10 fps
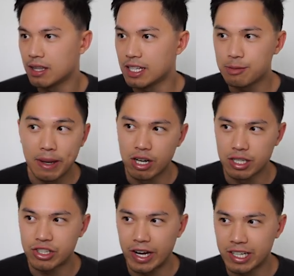These may
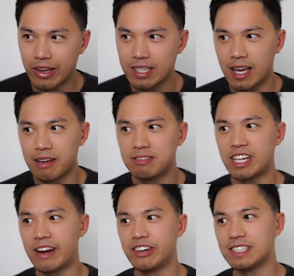not strike you as
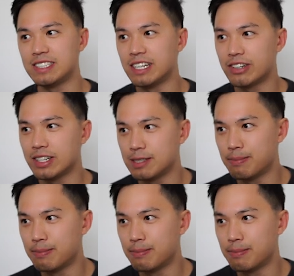earth-shattering secrets,